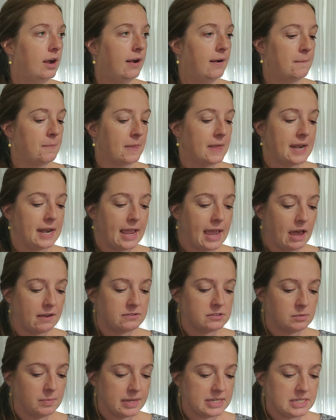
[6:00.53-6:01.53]
and I have
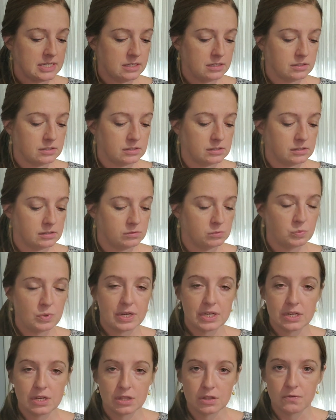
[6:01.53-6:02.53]
some ideas
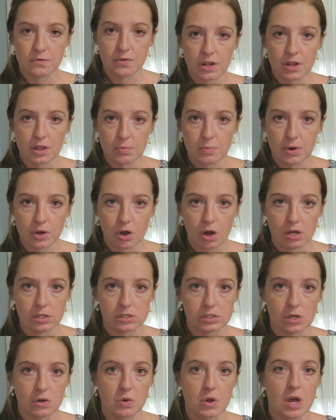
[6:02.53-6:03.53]
written in the of the book
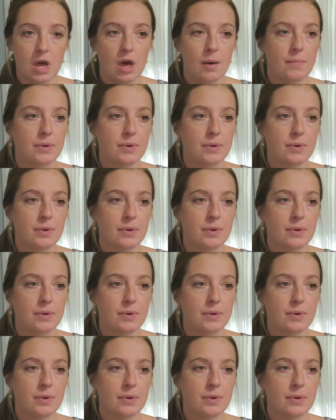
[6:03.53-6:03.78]
also,